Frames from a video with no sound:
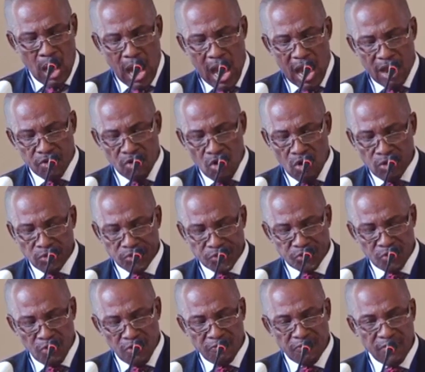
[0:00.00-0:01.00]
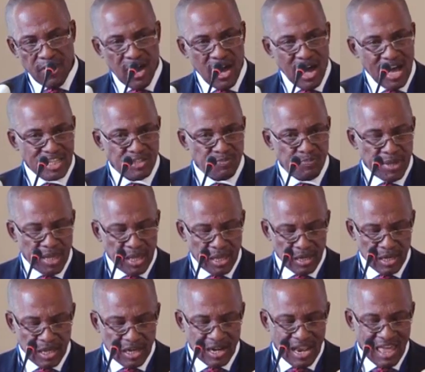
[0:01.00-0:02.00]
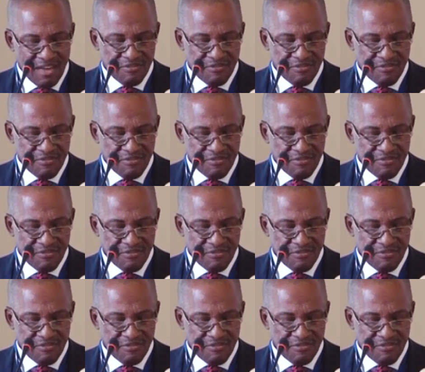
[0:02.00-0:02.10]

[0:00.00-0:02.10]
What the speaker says: Our role so far has been in